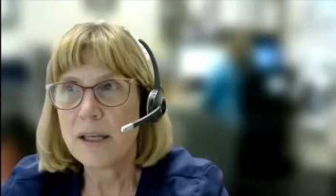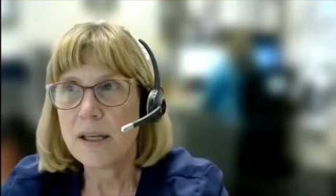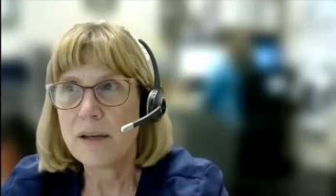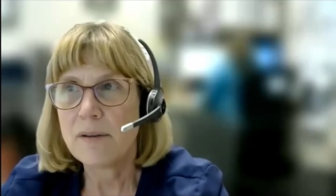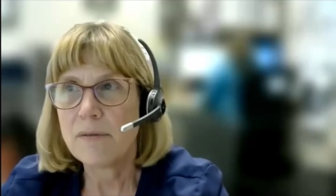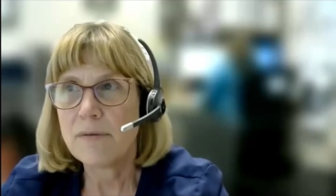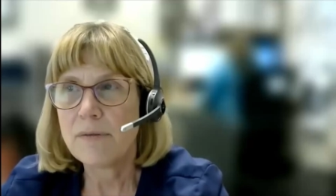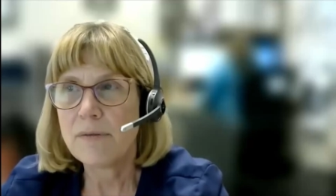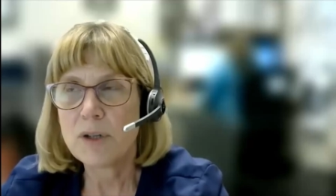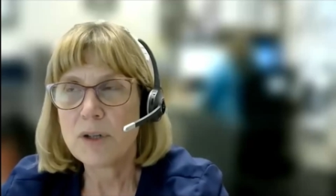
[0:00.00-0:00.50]

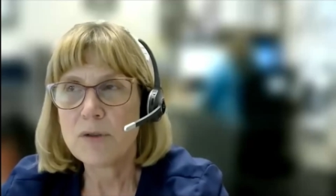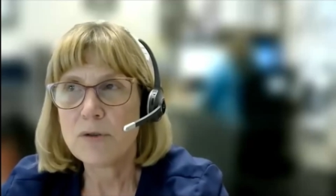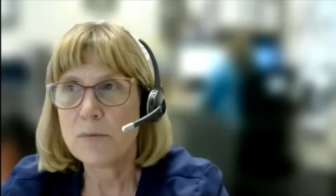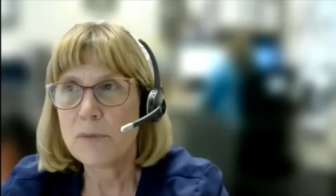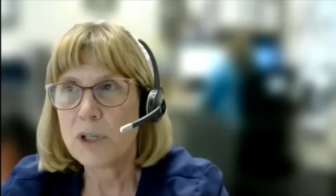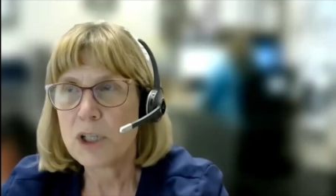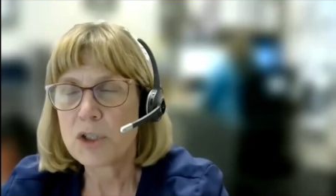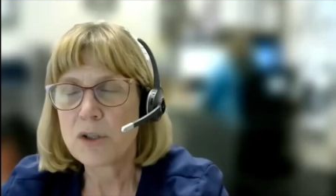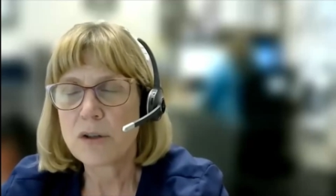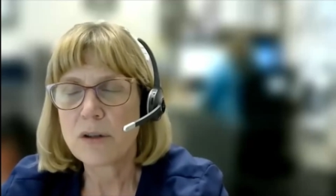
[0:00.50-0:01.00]
a
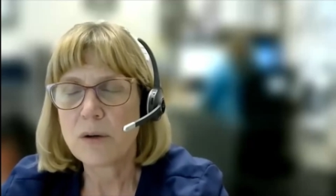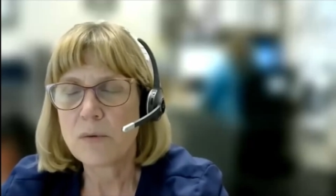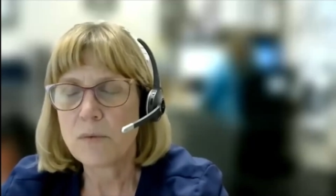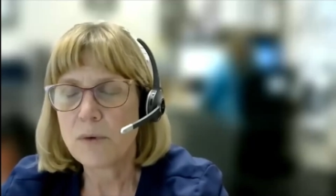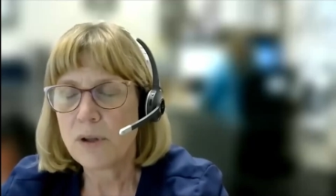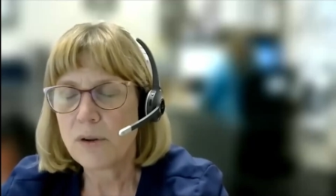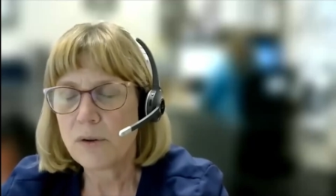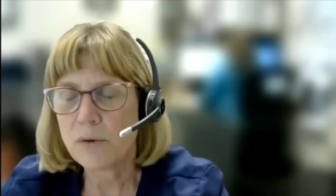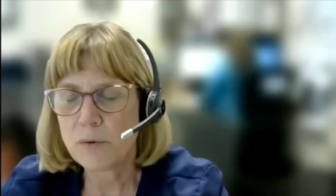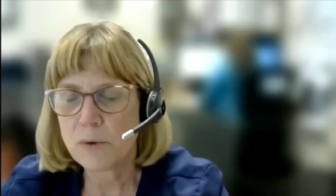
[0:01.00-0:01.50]
federal measure
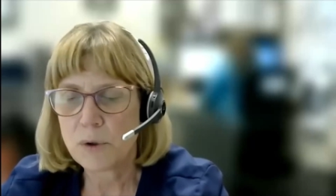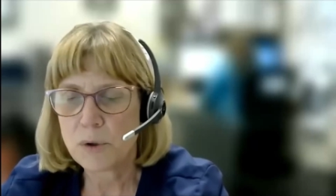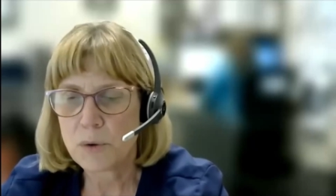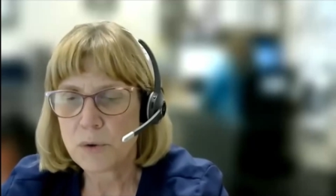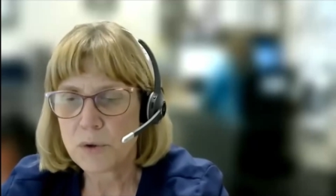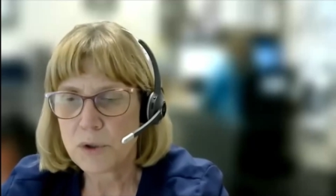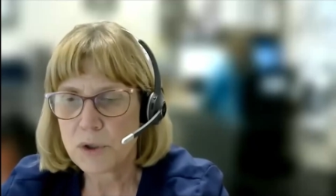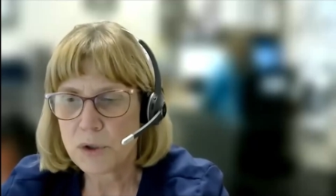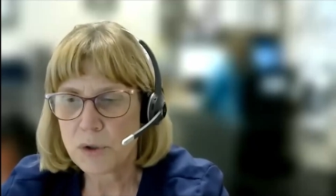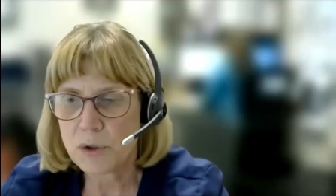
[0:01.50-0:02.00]
that went
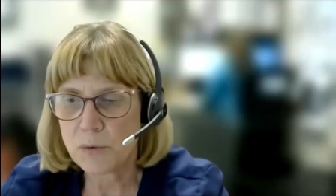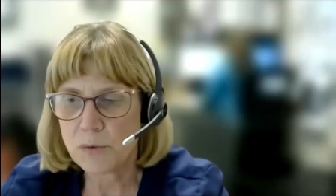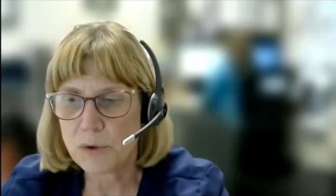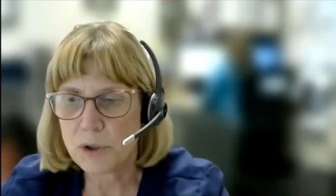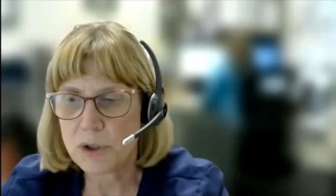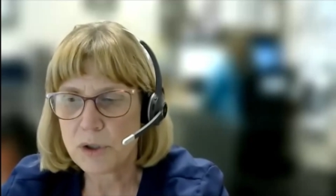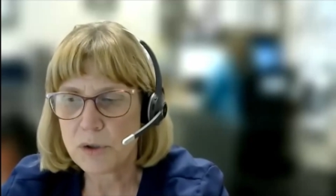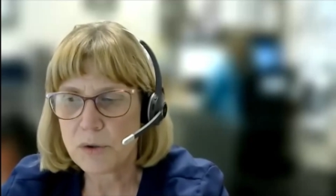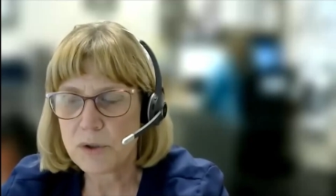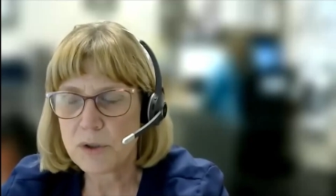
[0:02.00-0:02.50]
through to
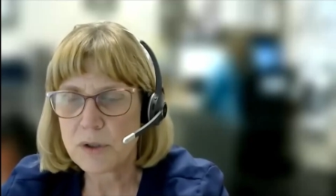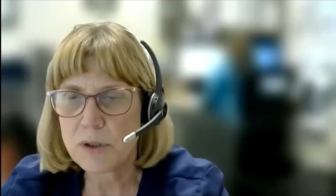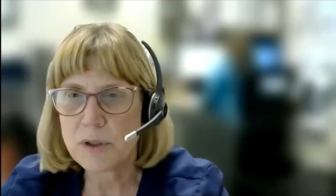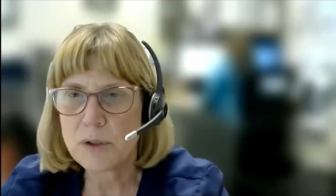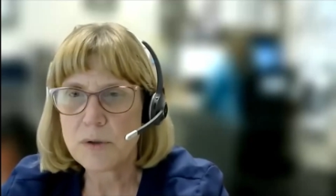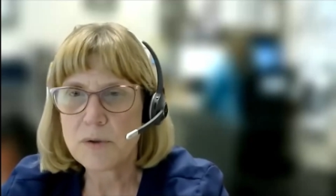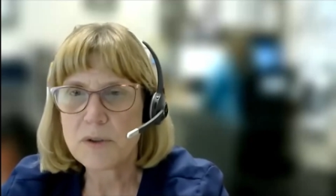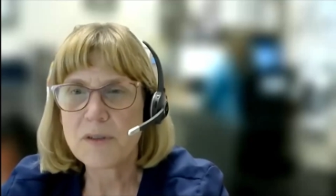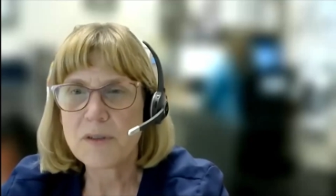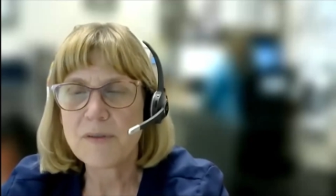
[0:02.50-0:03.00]
reduce the
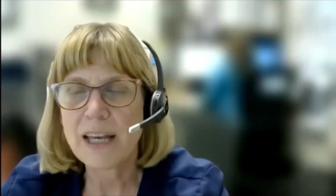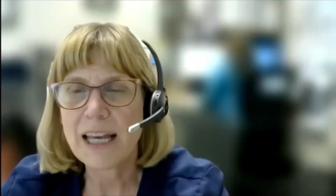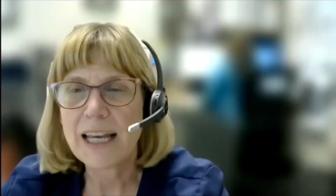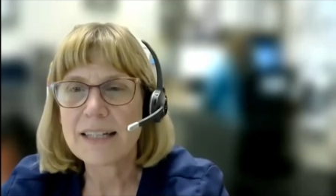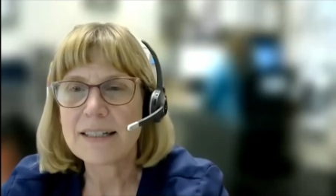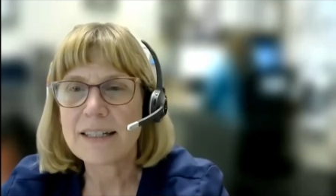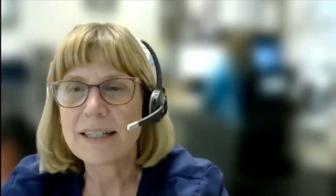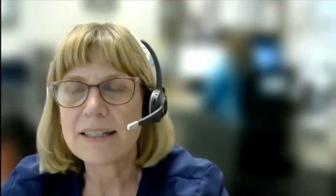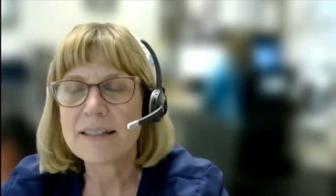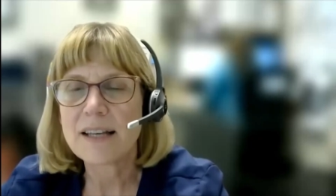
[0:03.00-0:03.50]
use of
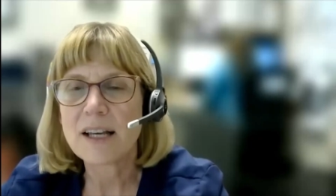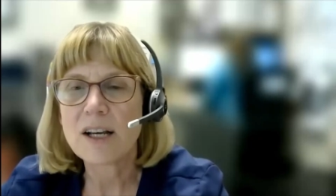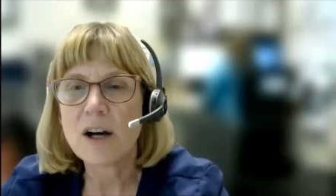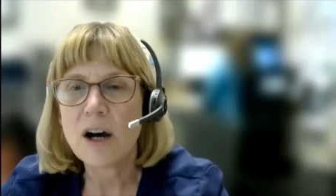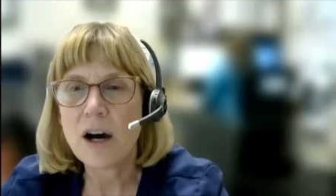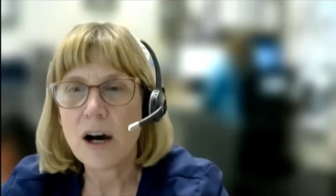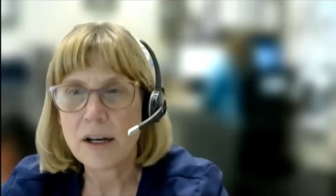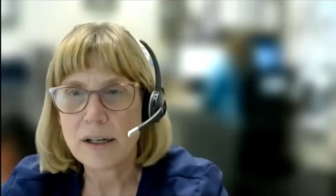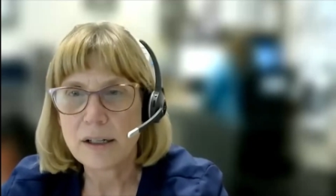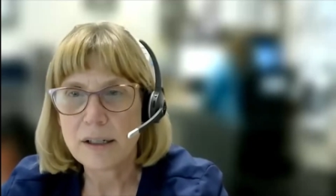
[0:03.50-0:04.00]

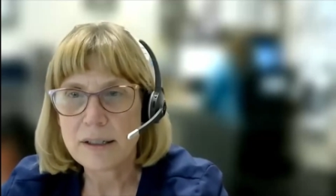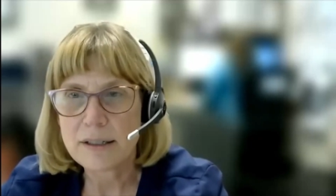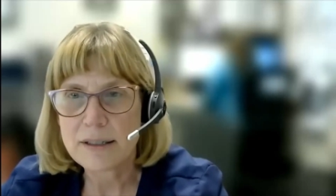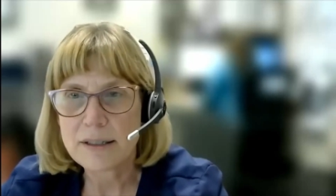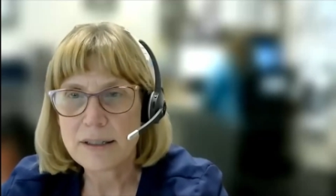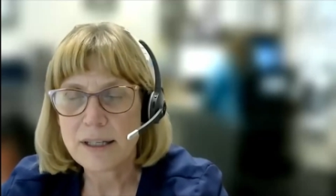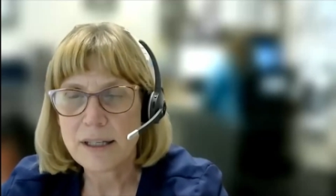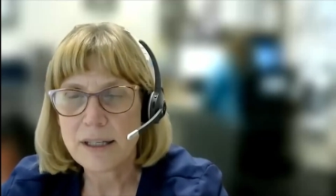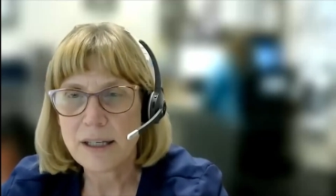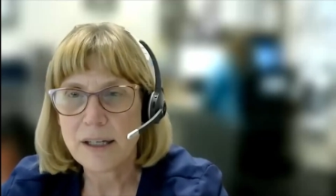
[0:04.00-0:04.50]
antipsychotics
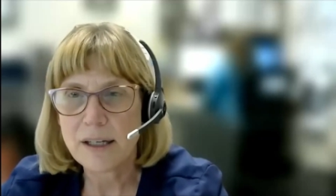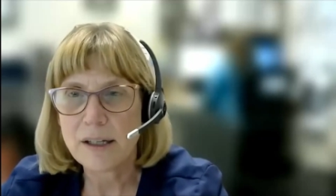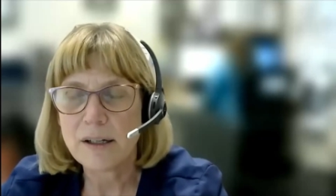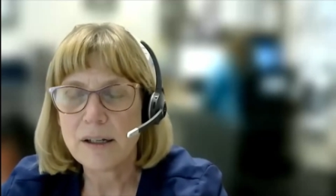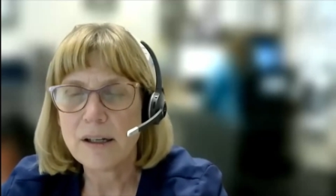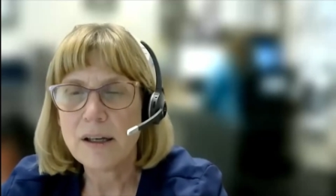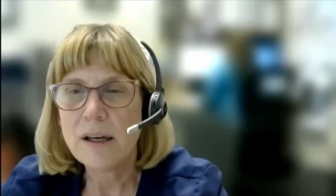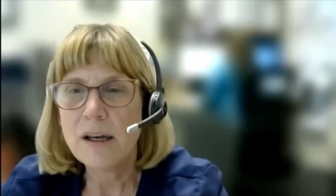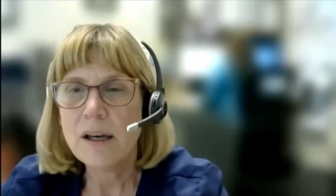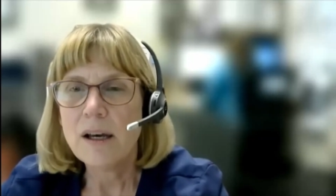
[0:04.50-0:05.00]

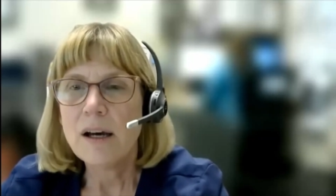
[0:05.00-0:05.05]
in